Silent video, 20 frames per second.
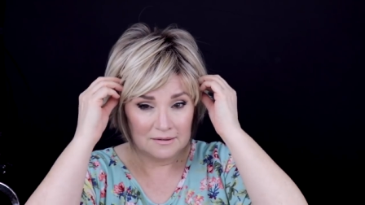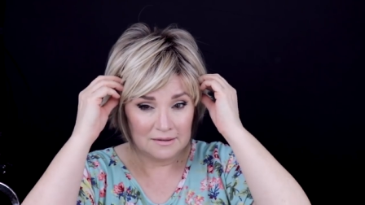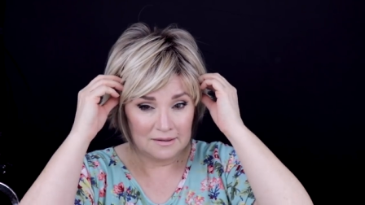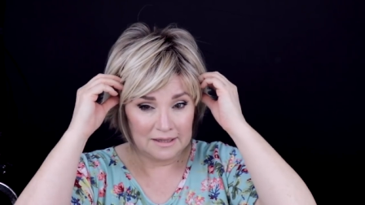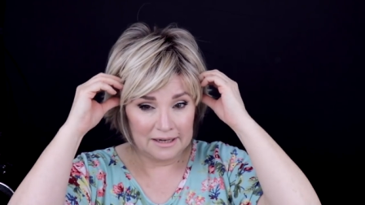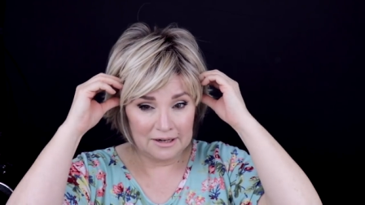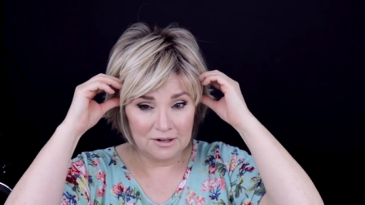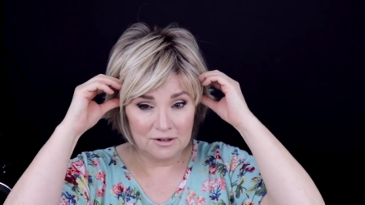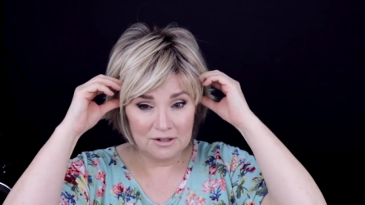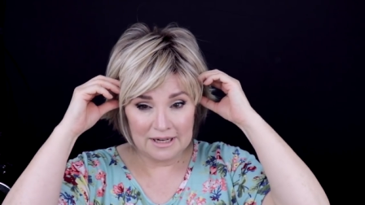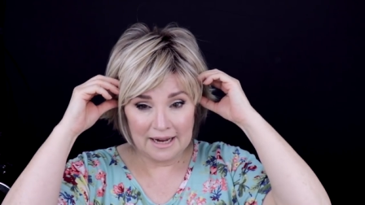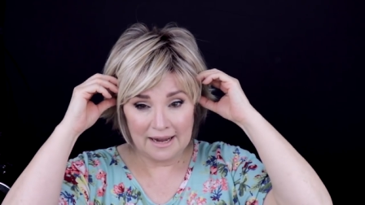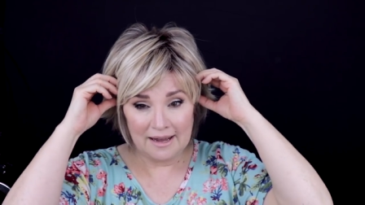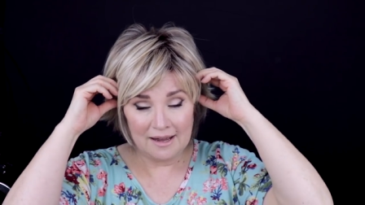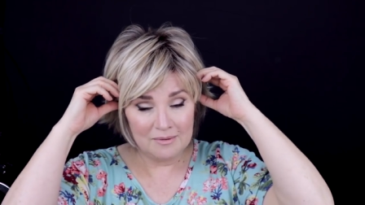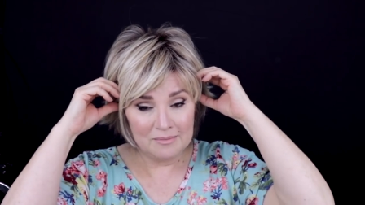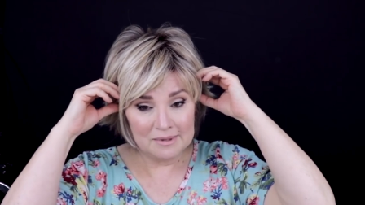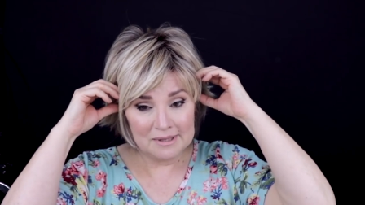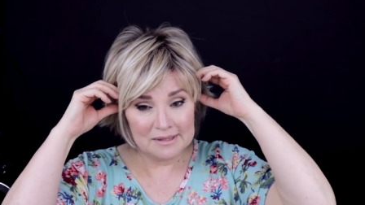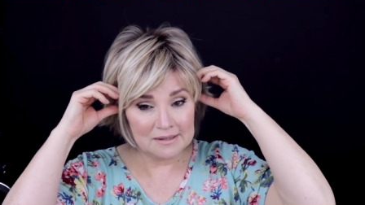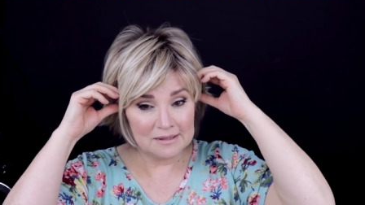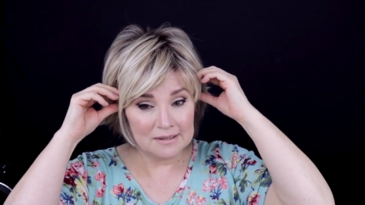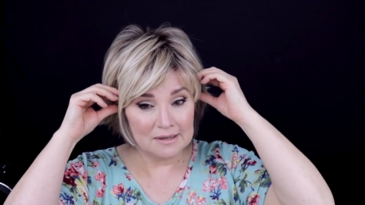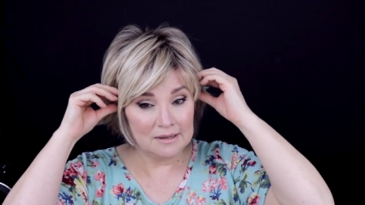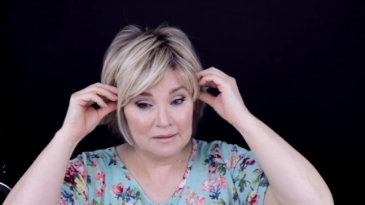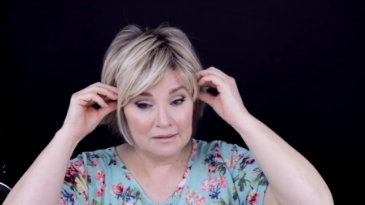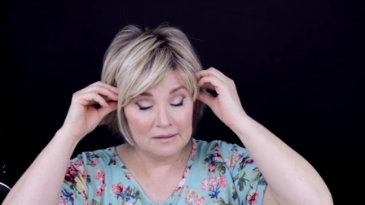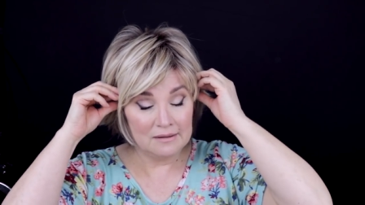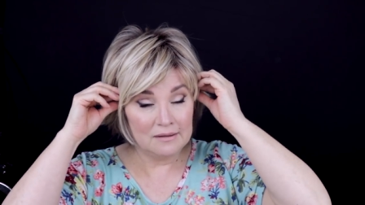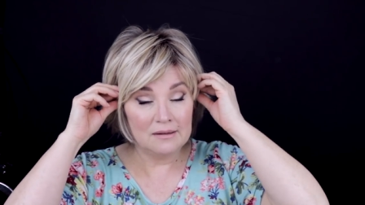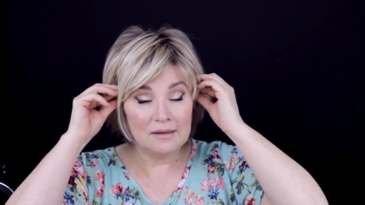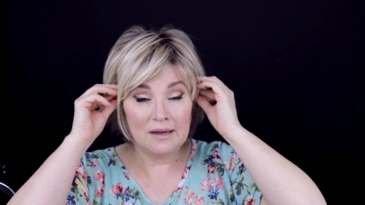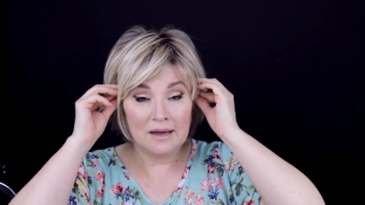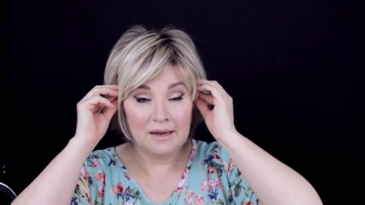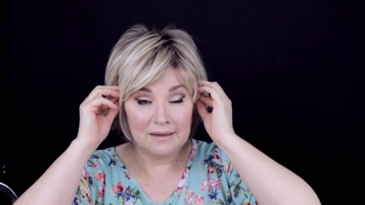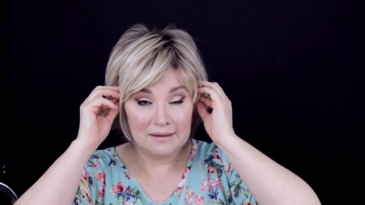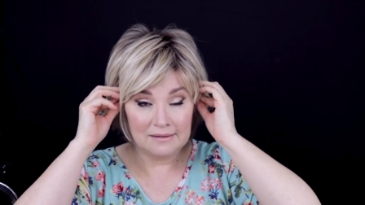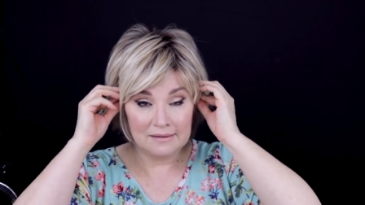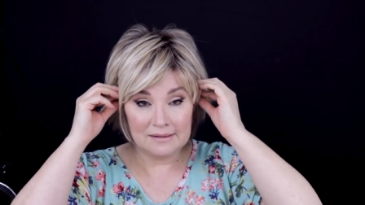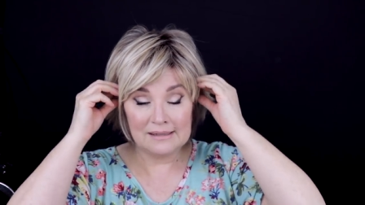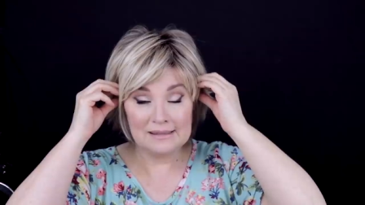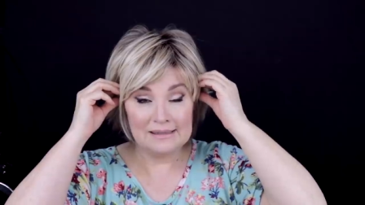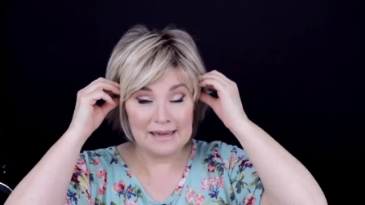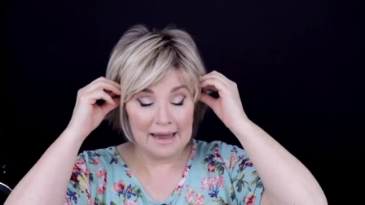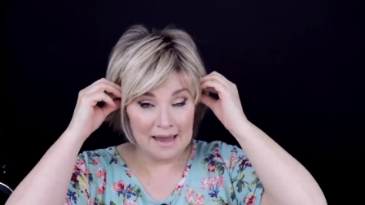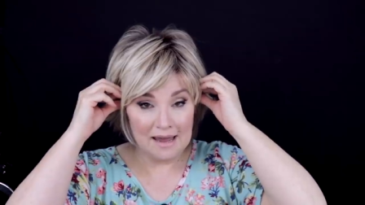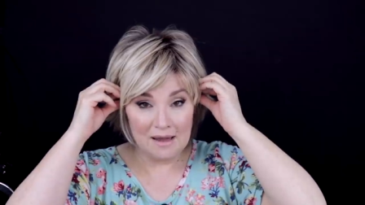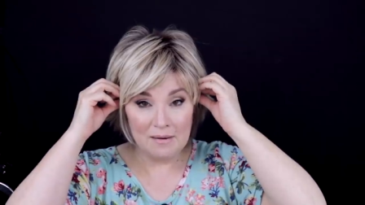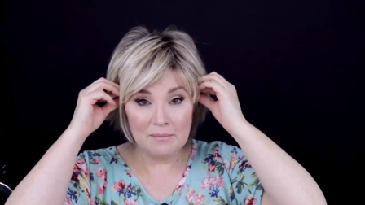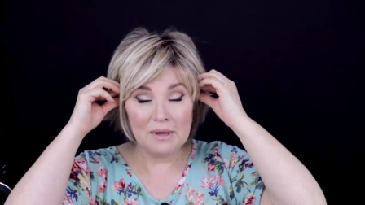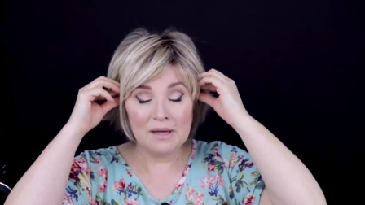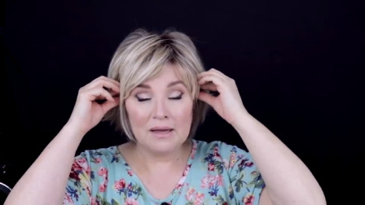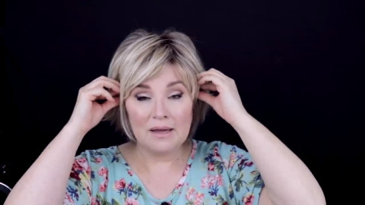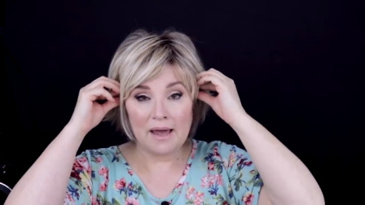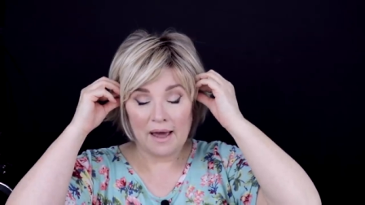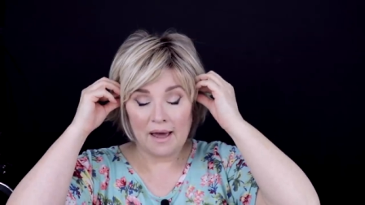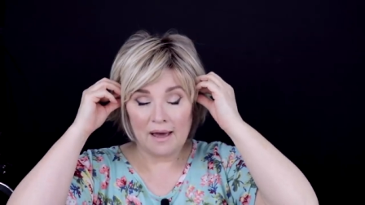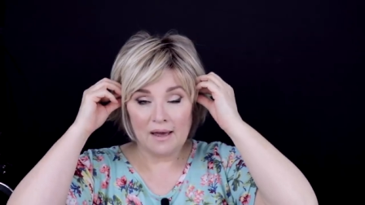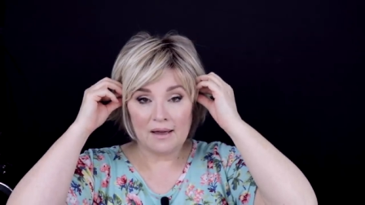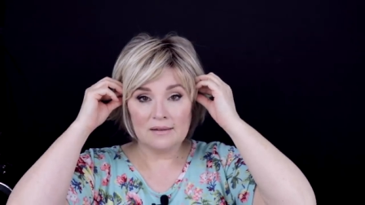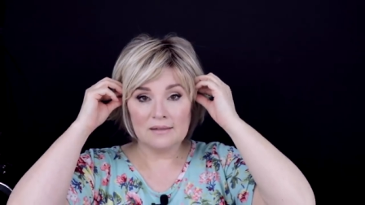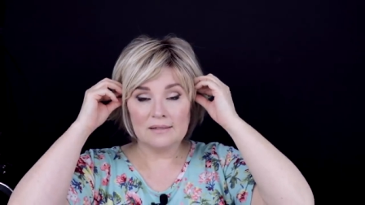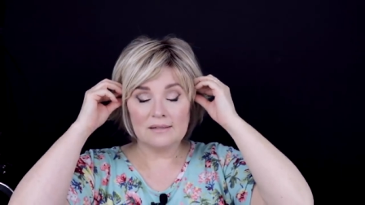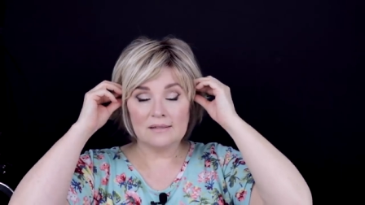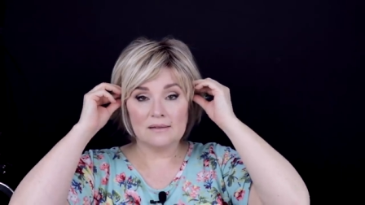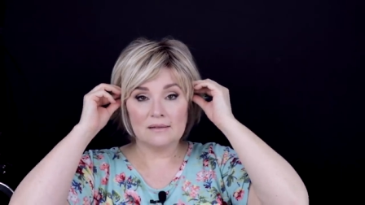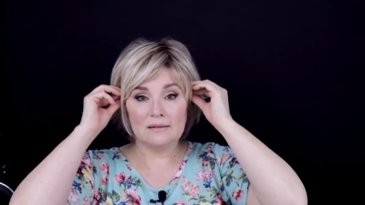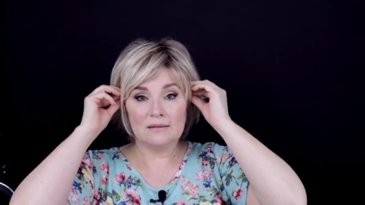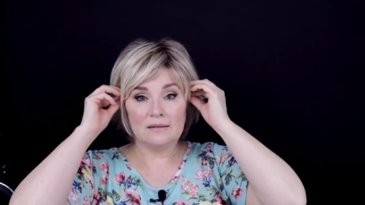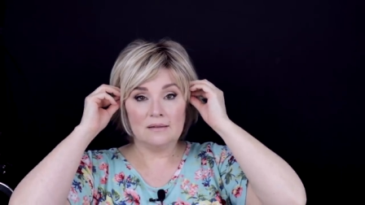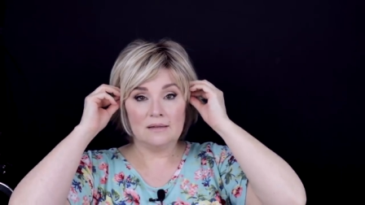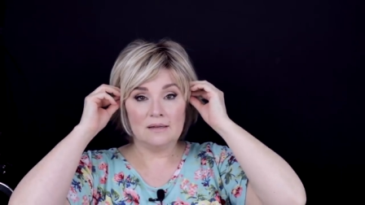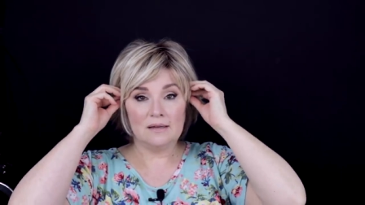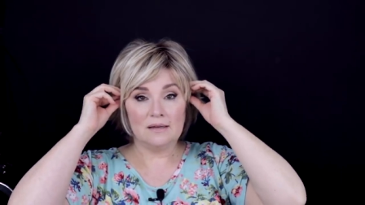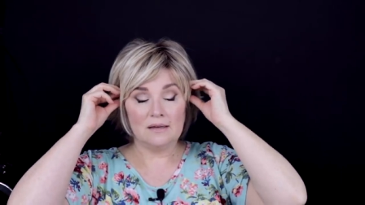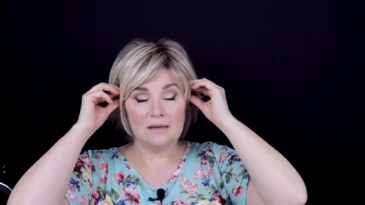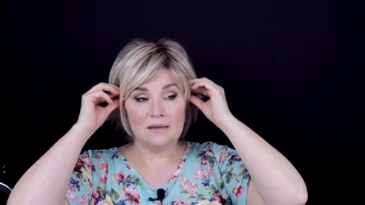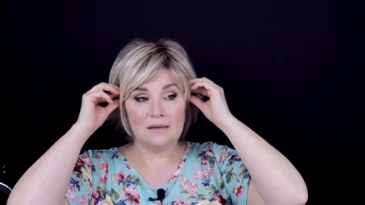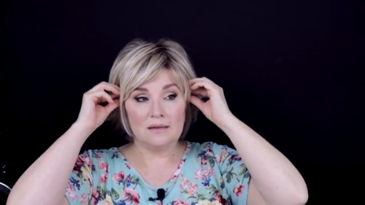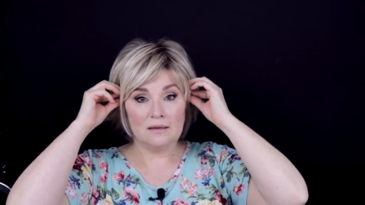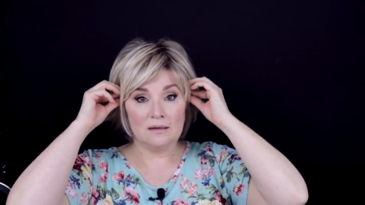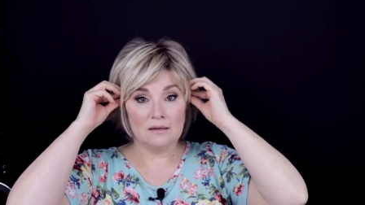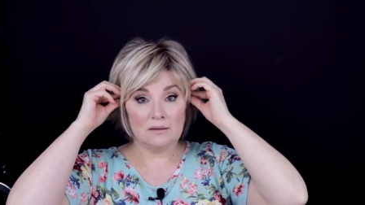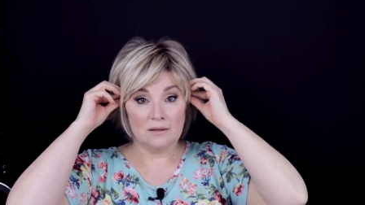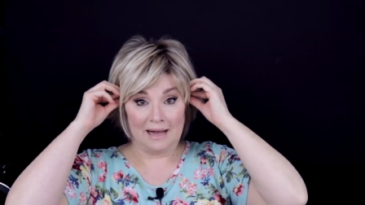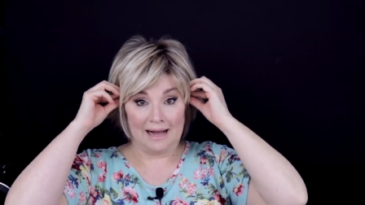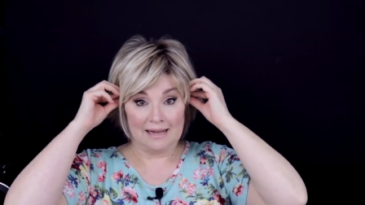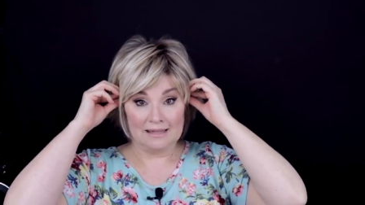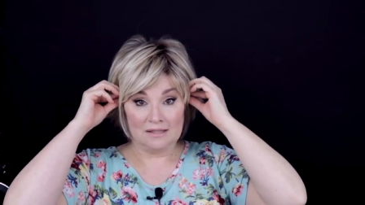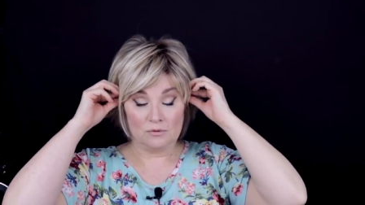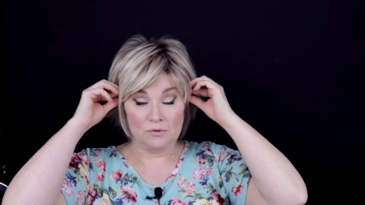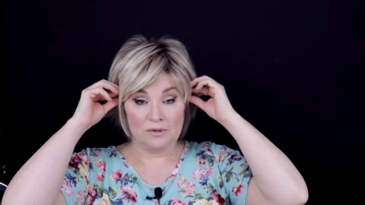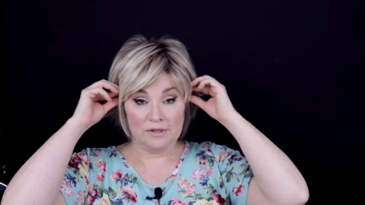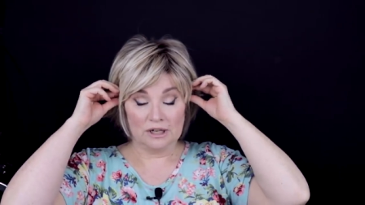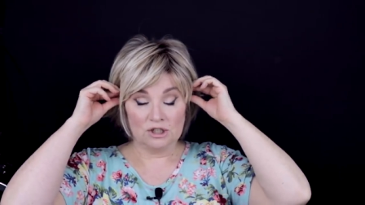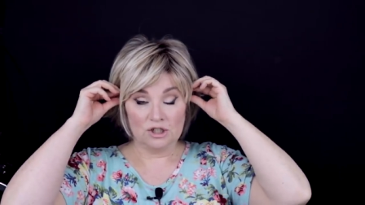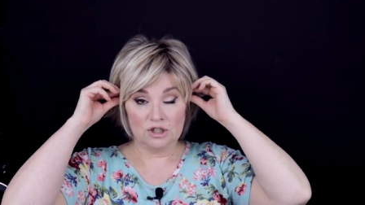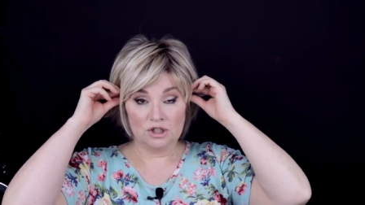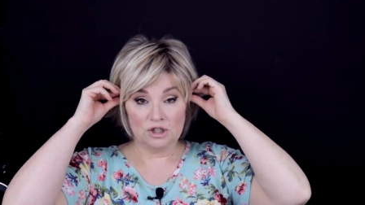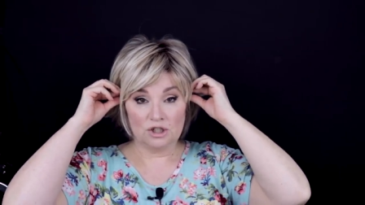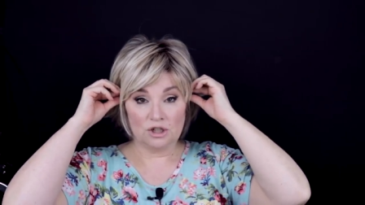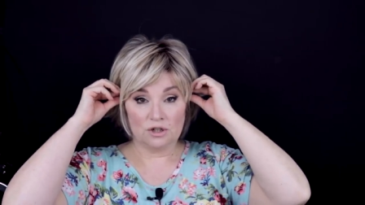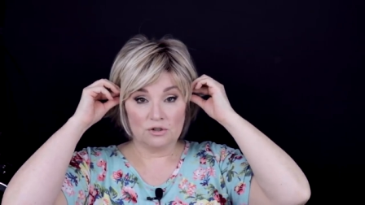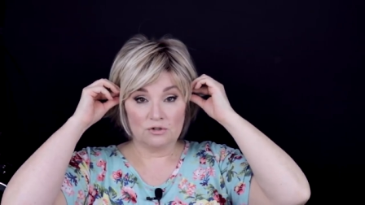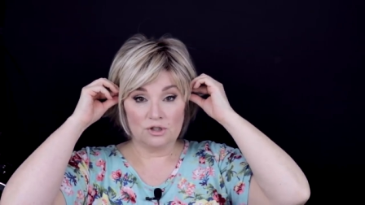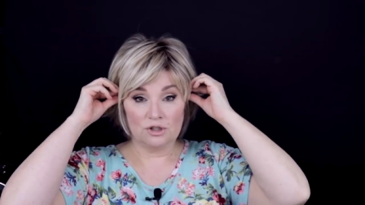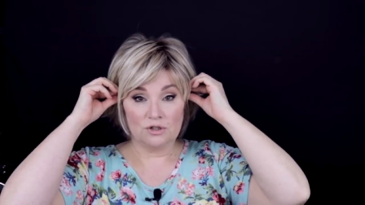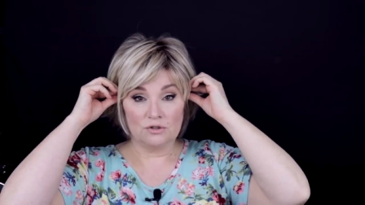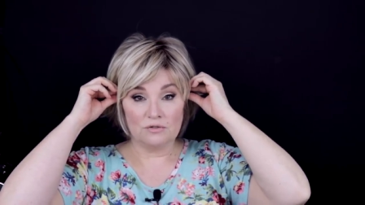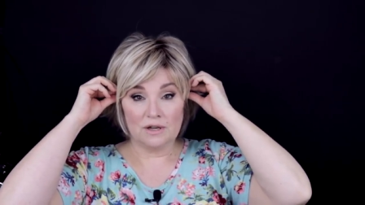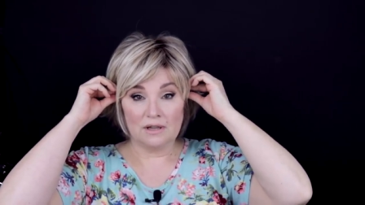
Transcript: the ear tabs, uh, same as the last one I just showed you,